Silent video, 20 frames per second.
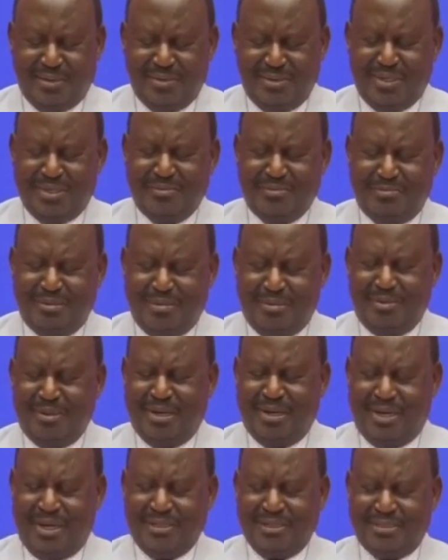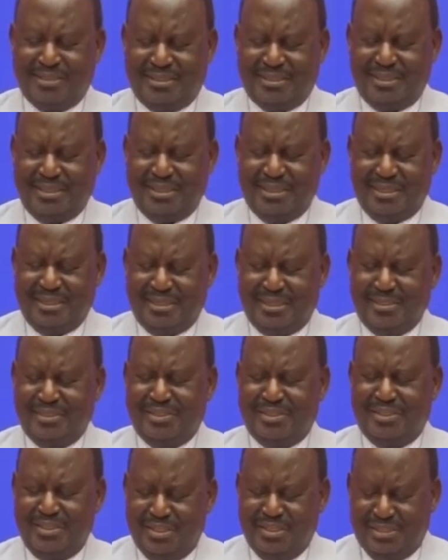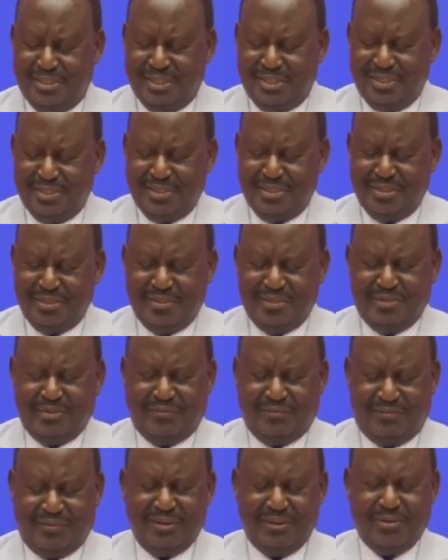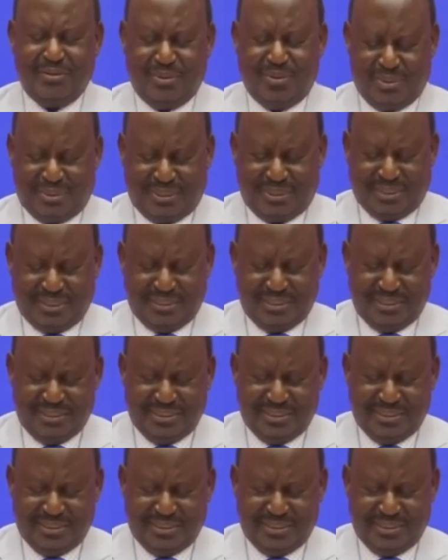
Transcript: or does Baba ask his children to fetch water?